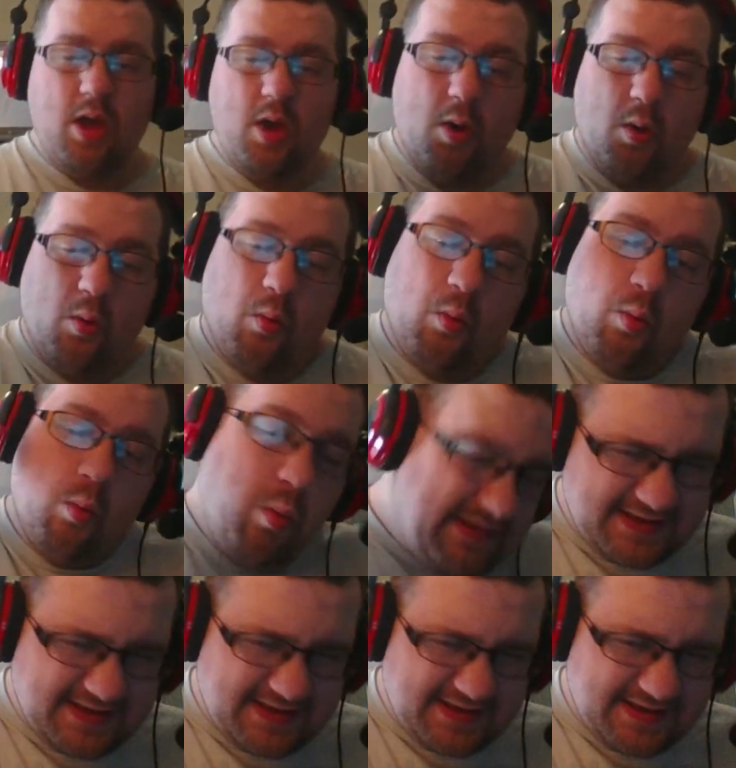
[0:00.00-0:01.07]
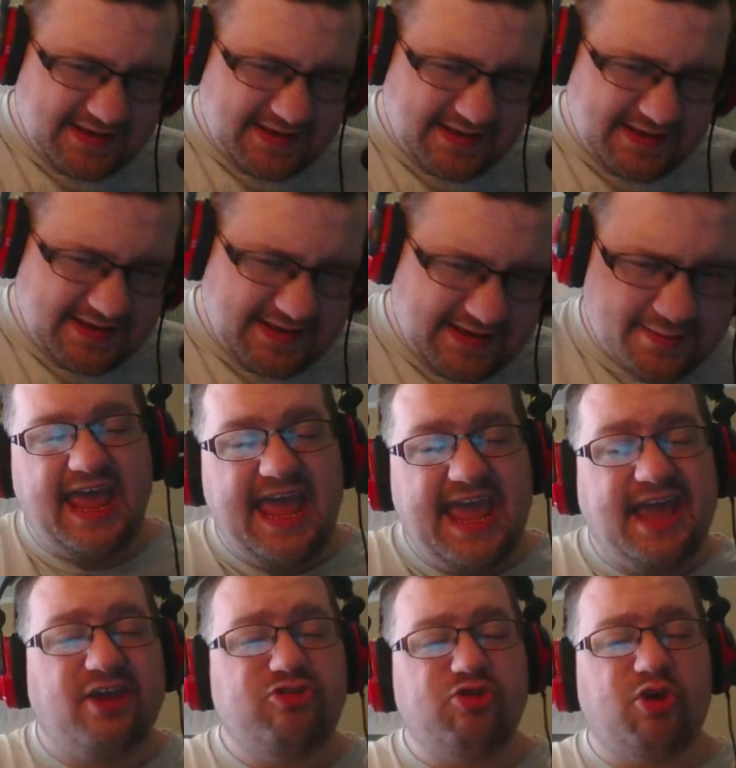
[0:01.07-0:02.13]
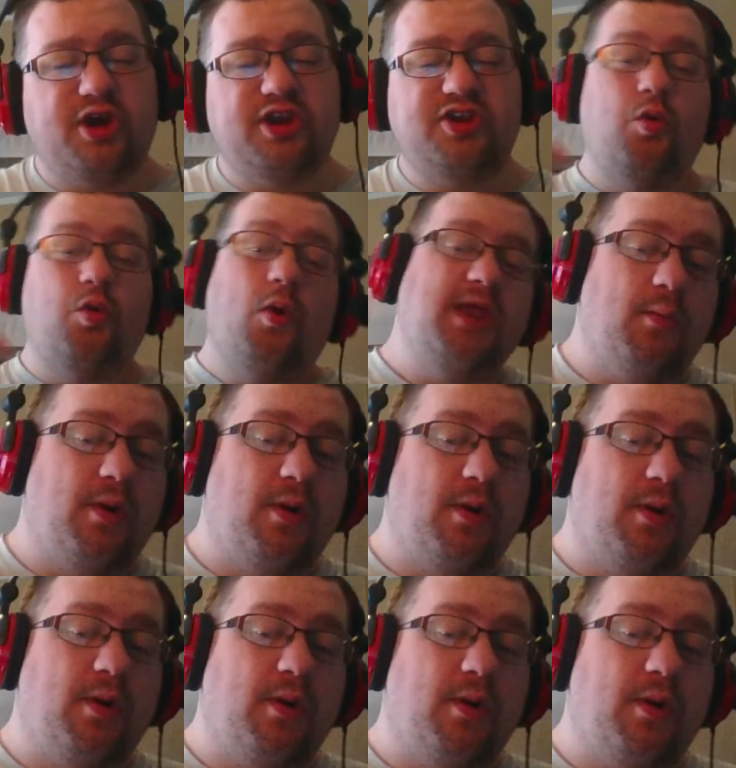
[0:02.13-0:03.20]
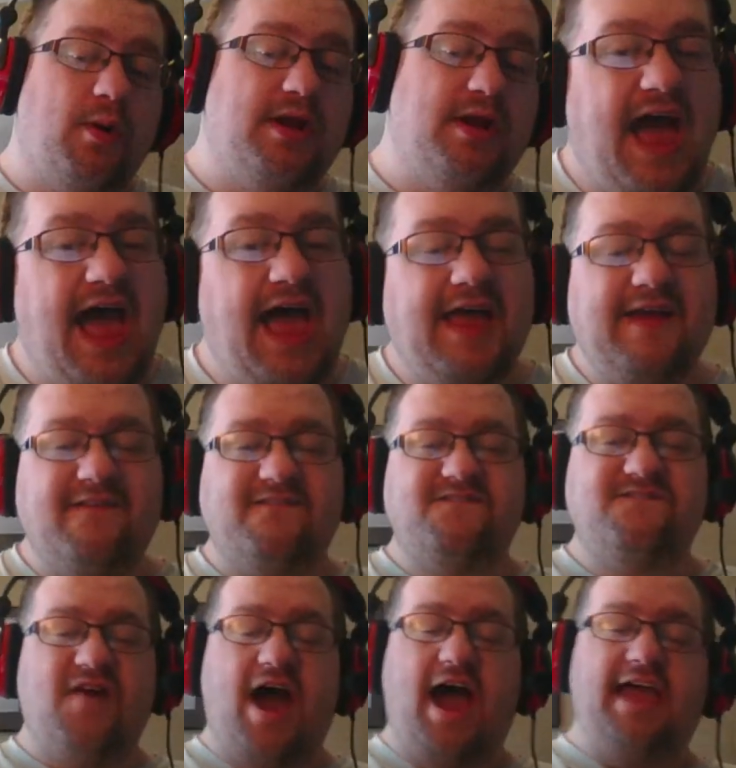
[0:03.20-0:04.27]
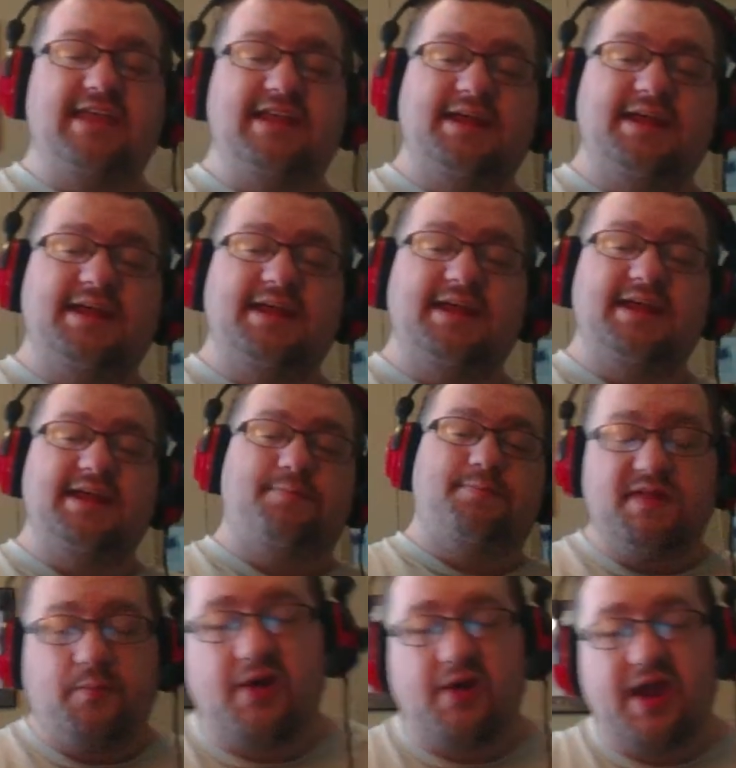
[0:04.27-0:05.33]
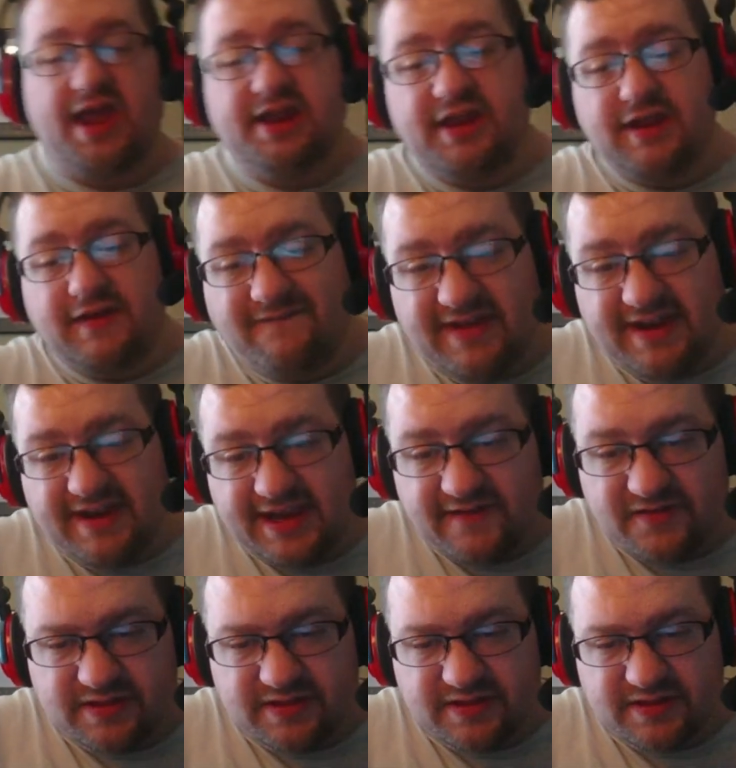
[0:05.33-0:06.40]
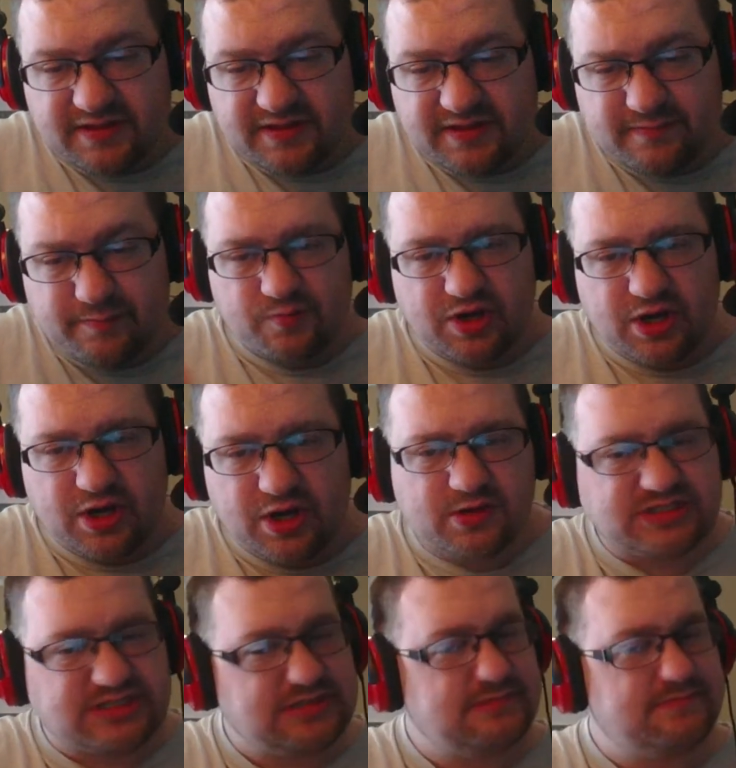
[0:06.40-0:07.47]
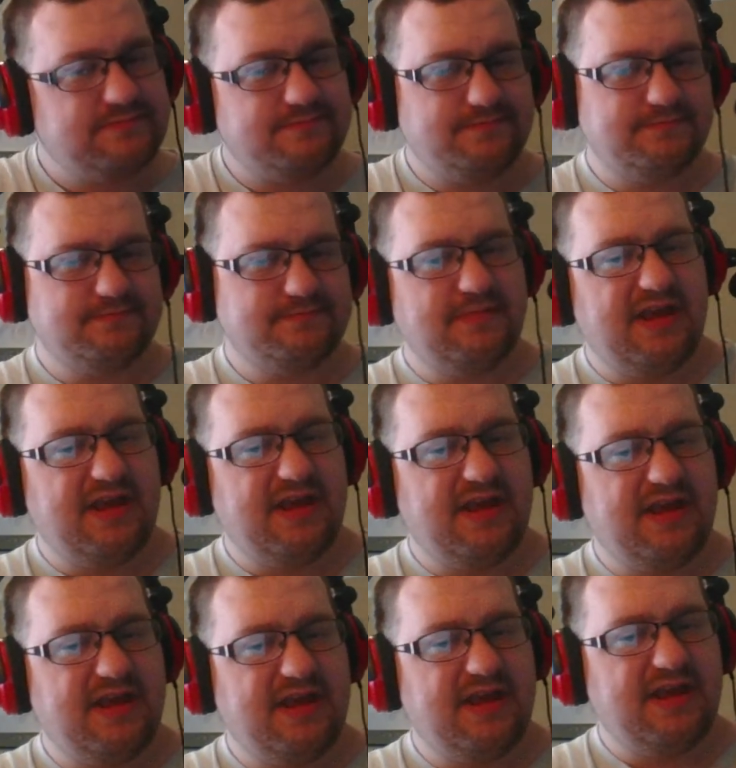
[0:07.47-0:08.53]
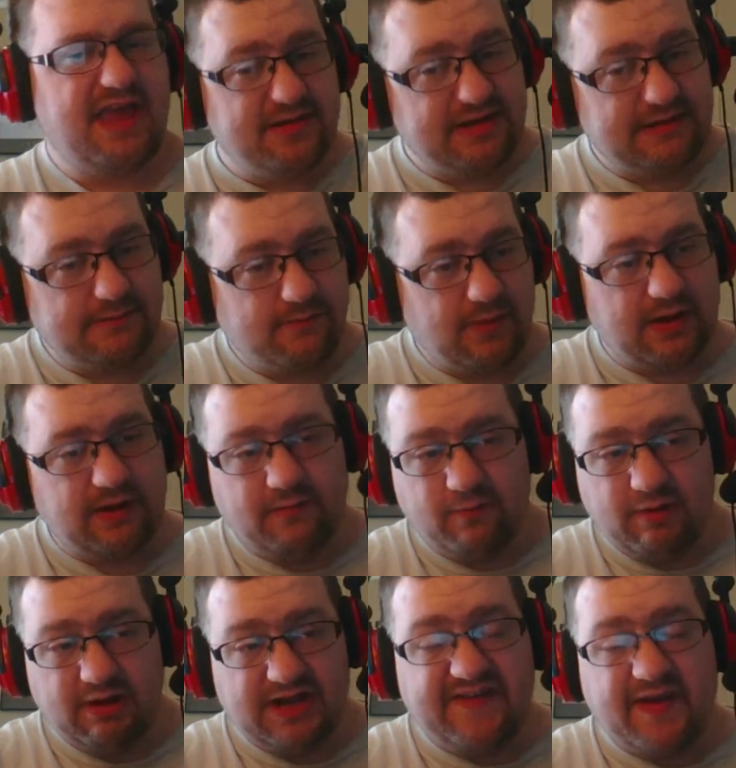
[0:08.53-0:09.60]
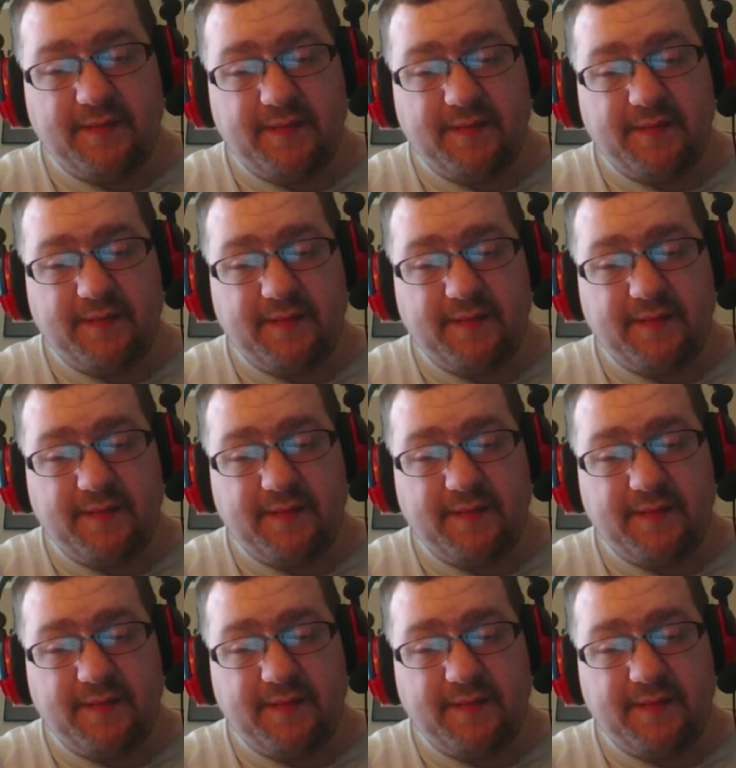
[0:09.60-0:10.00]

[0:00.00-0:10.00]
What's up, guys? Android21 here. I am finally back with a brand new video for the Potara Bros. And, well, where have I been?